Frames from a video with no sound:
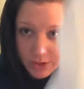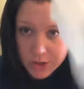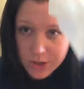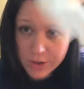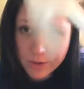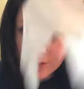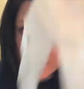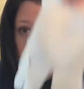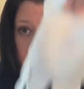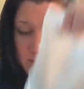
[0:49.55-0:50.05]

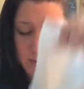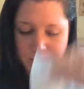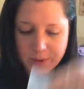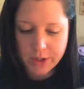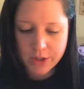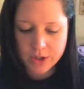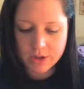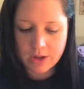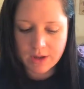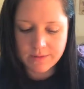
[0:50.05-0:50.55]
to always put
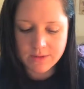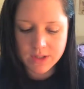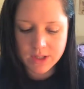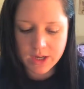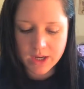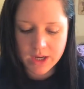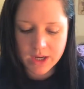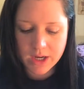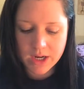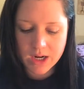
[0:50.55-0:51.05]
your gloves
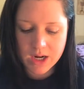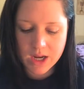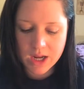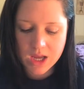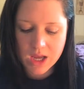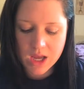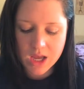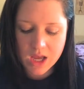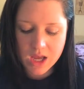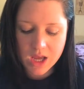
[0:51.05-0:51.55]
on.
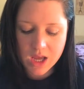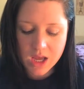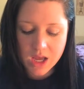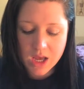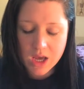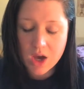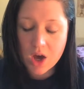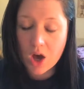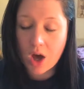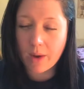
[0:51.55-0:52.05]

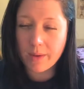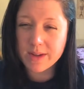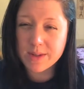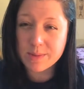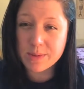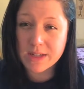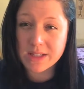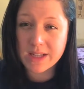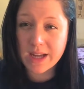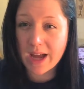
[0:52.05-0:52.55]
Always
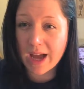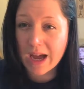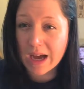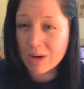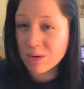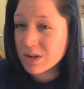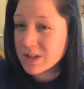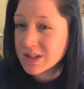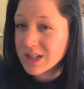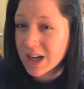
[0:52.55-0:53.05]
put a
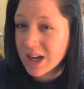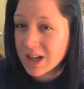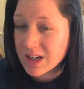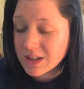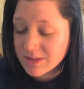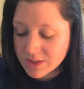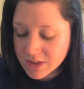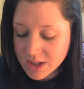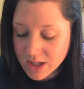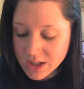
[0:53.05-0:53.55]
towel down
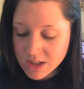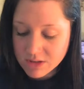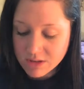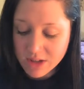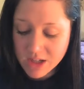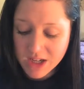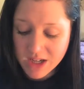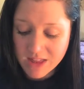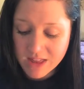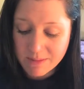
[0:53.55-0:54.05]
if you're not
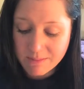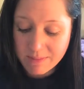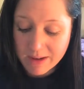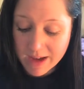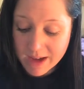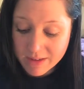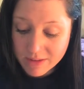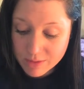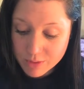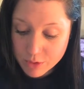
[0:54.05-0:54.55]
doing it in the
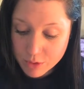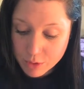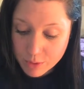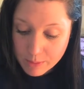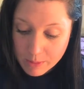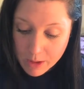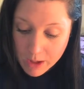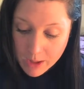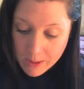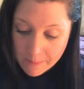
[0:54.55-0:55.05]

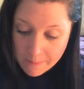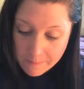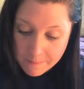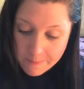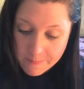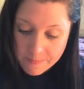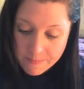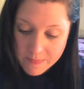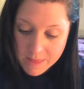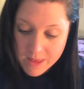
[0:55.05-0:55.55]
bathroom.
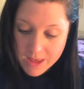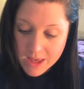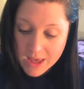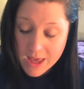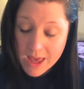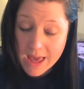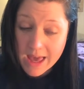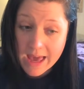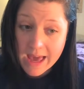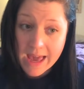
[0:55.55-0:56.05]

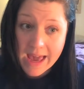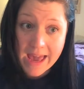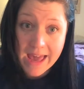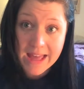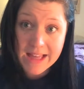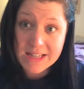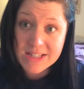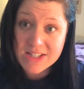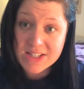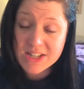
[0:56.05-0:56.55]

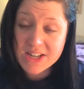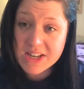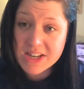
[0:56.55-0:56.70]
And